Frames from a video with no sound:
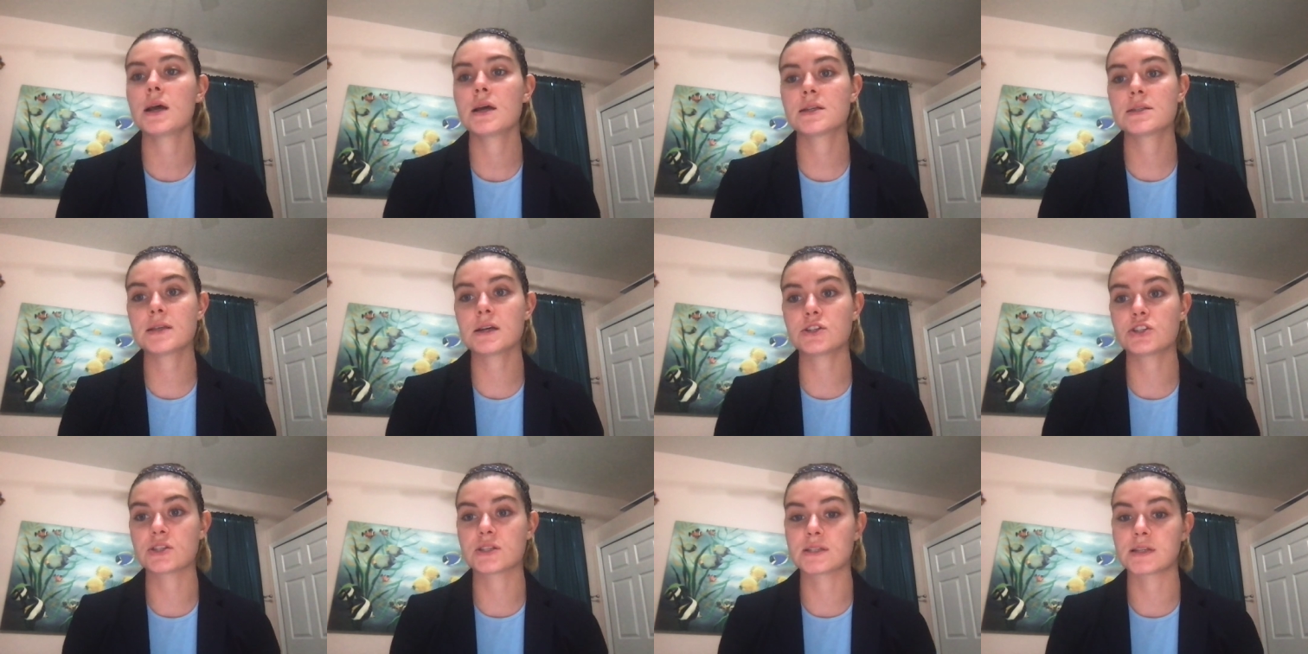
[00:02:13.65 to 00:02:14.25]

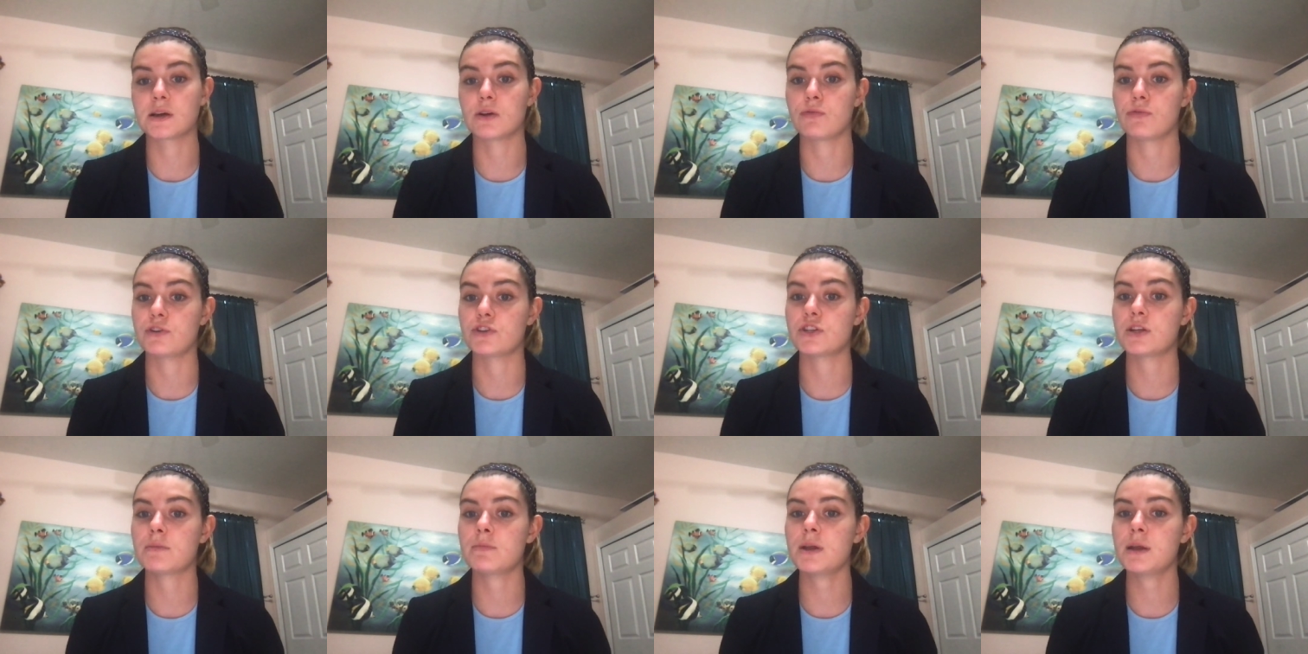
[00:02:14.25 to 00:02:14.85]
such as
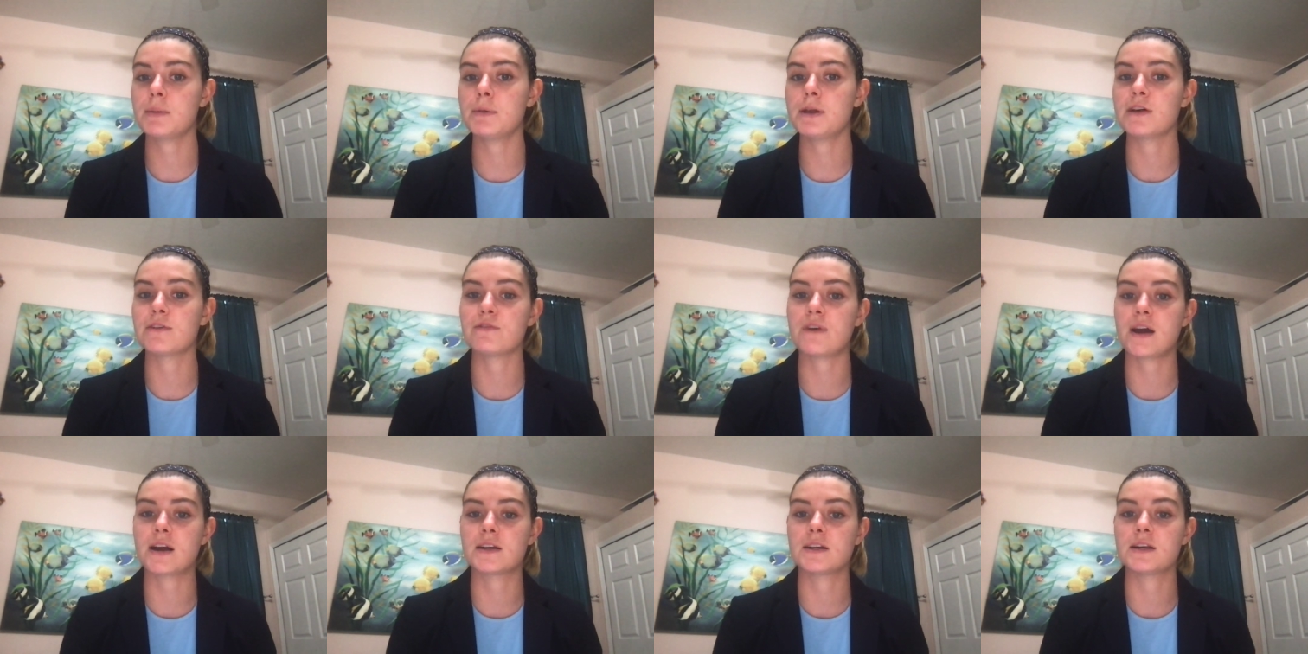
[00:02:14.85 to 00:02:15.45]
sailfish that may be
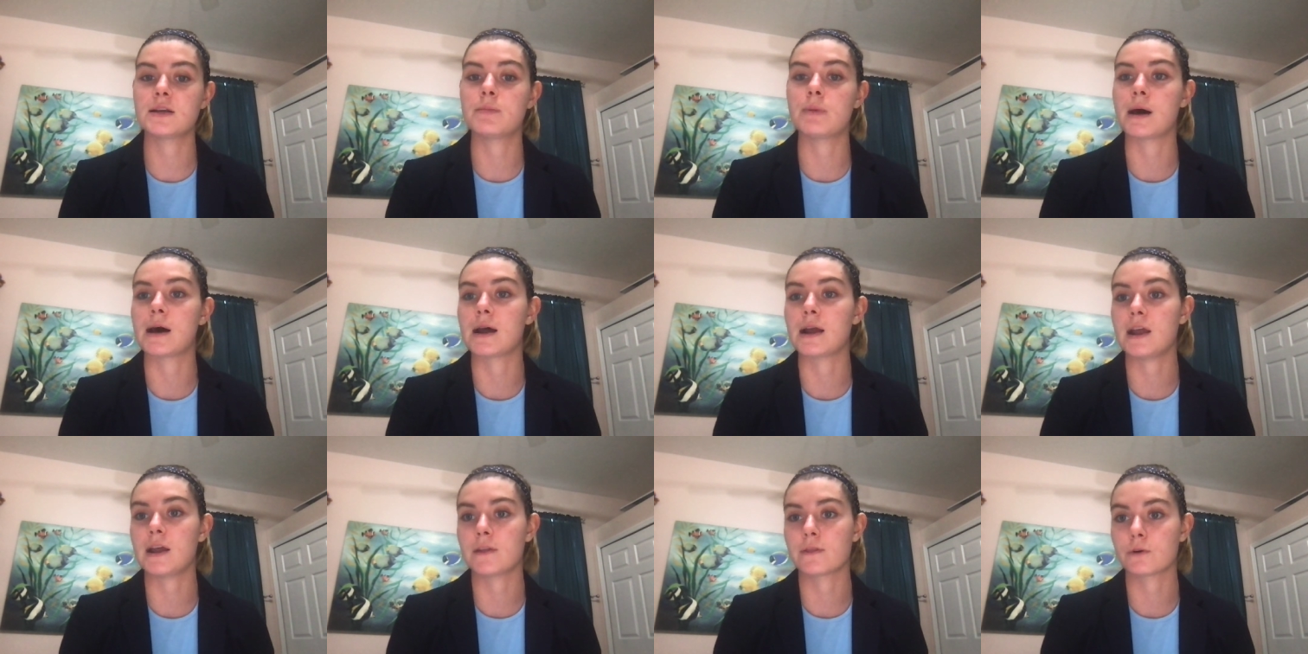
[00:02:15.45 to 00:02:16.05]
affected
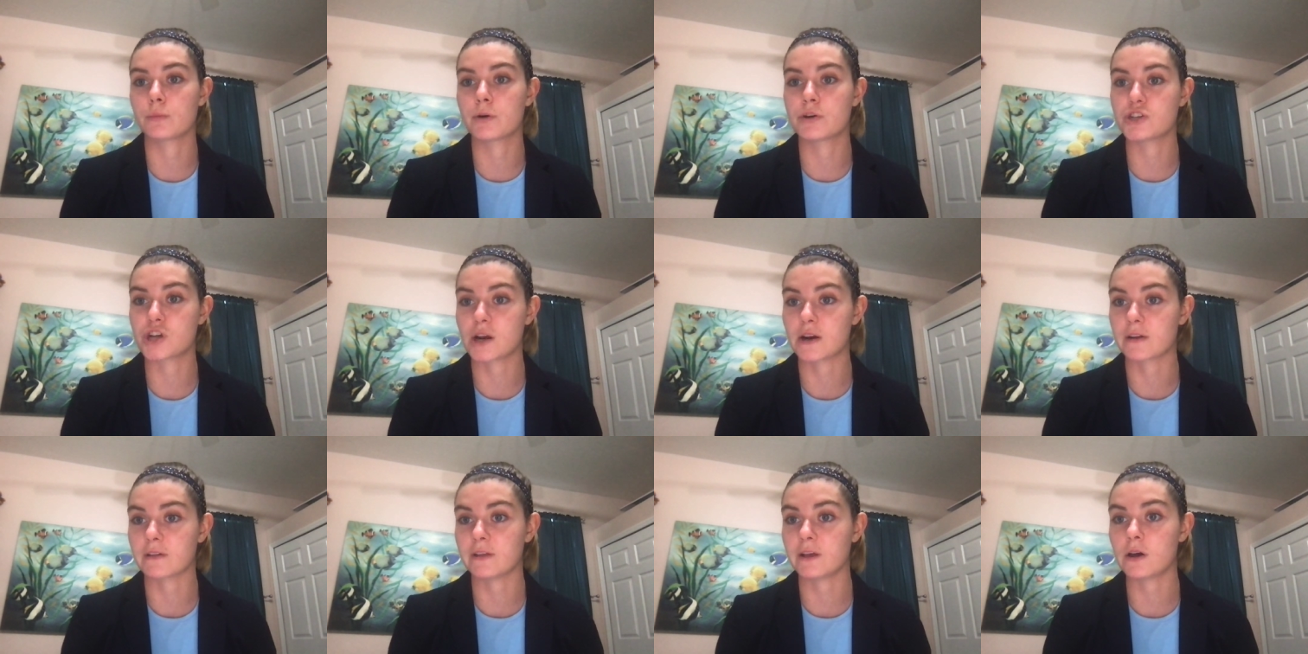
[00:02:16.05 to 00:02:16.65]
by
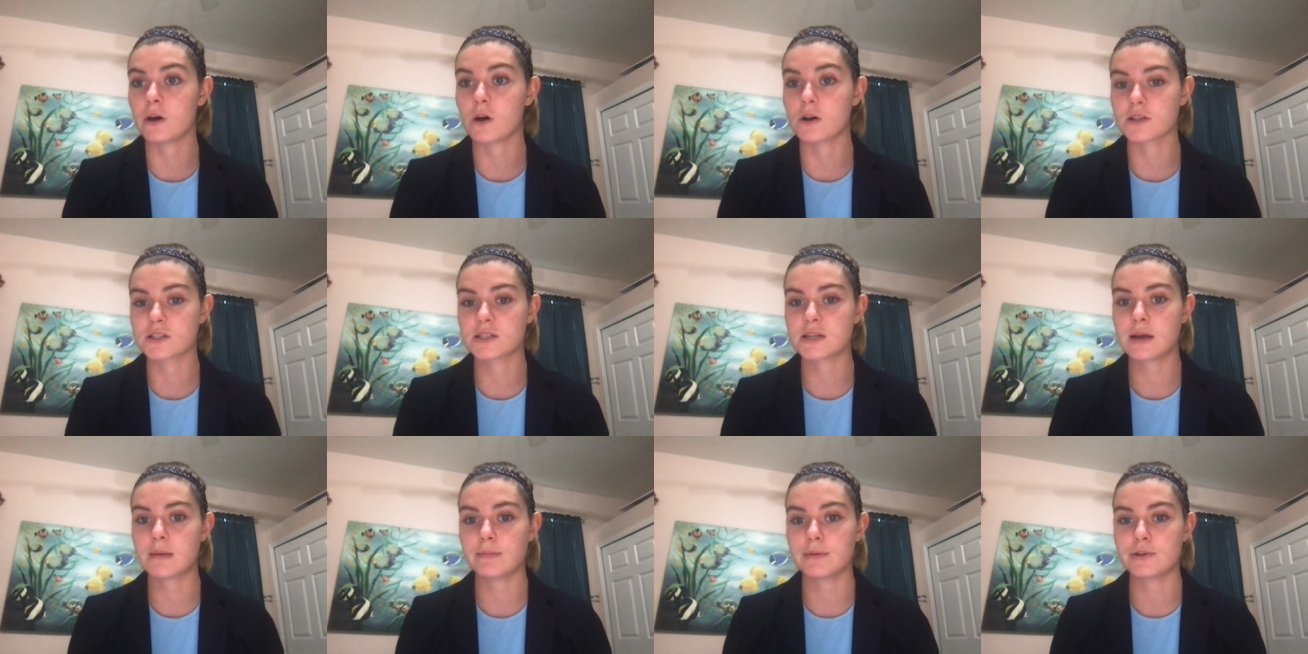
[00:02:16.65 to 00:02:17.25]
anthropogenically
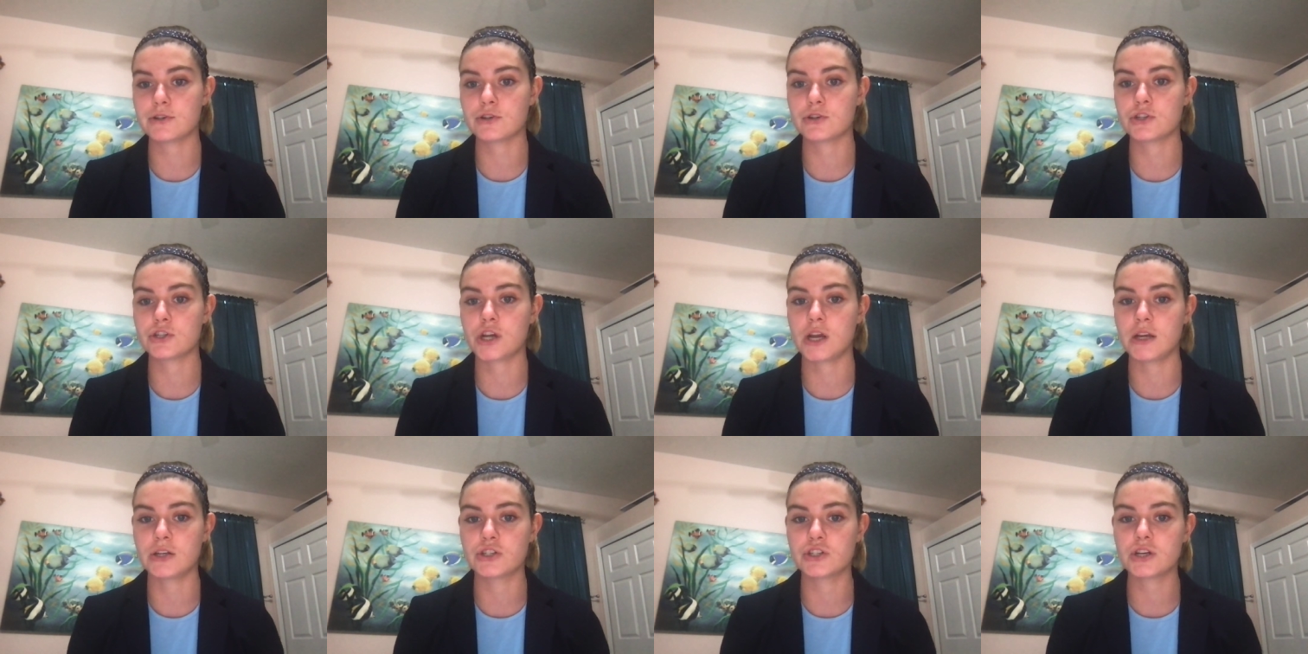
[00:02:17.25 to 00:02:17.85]
caused temperature
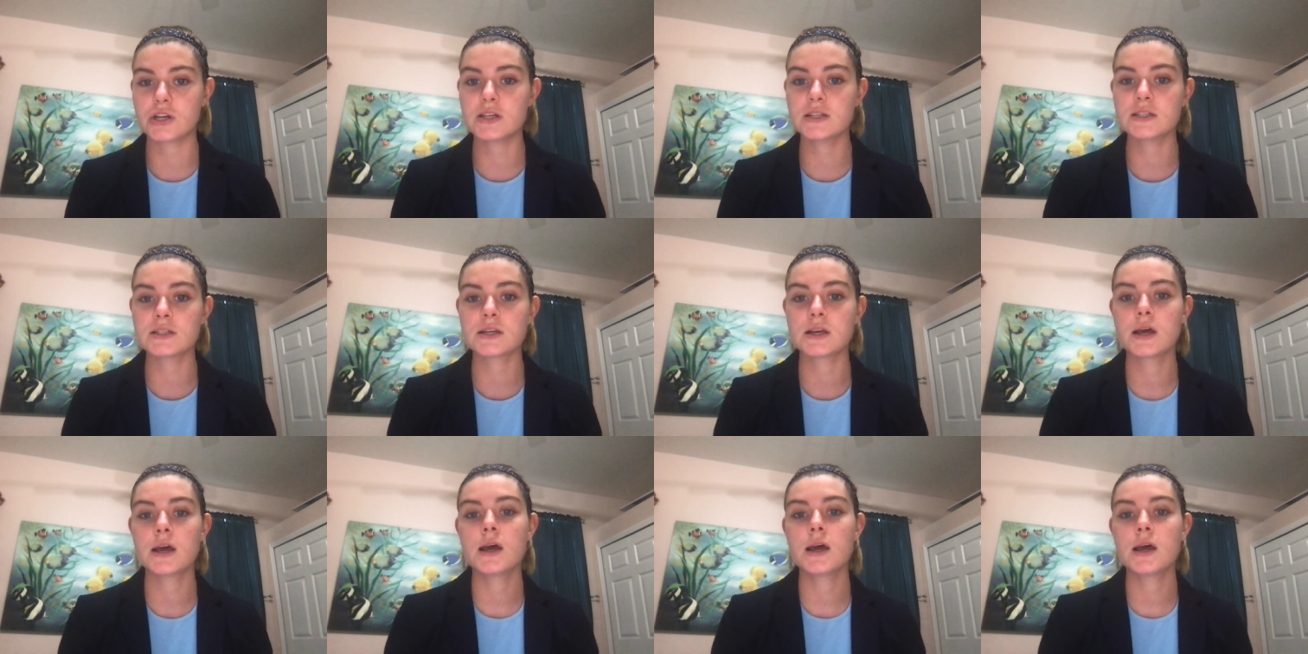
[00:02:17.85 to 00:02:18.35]
changes.